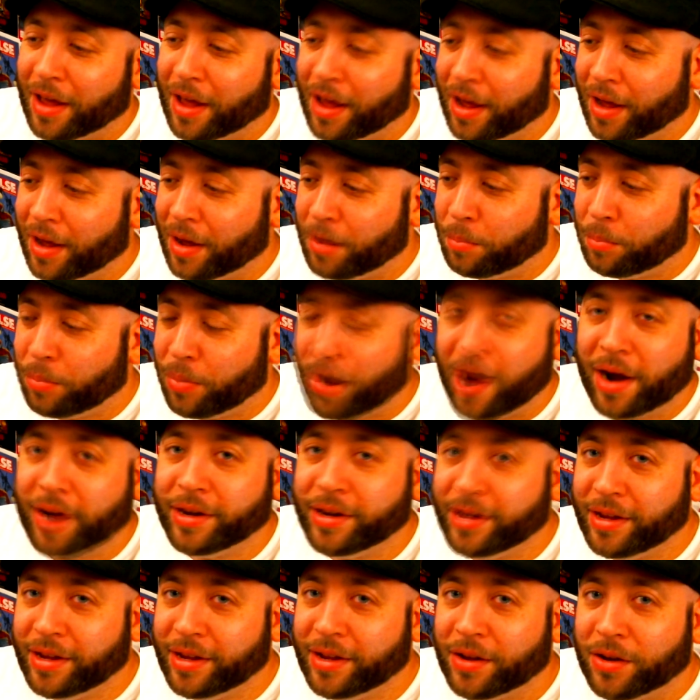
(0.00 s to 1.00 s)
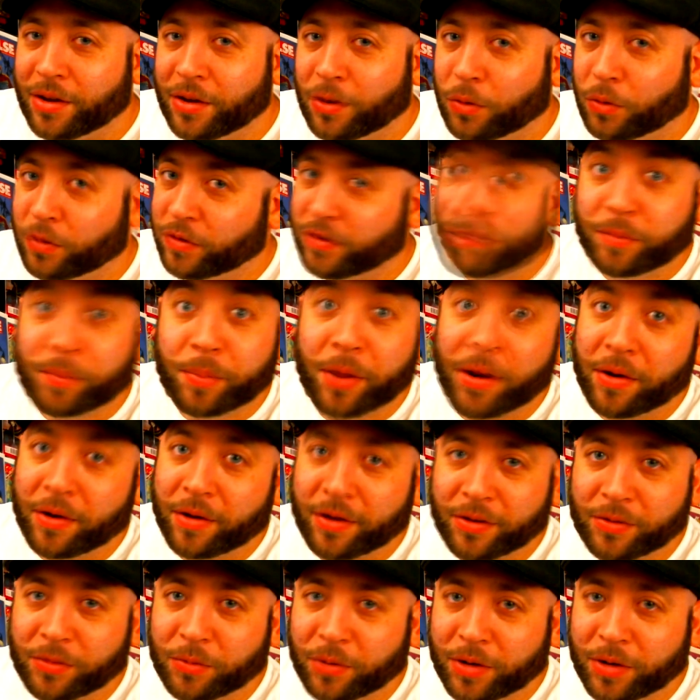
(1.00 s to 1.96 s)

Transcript: uh, body or spirit,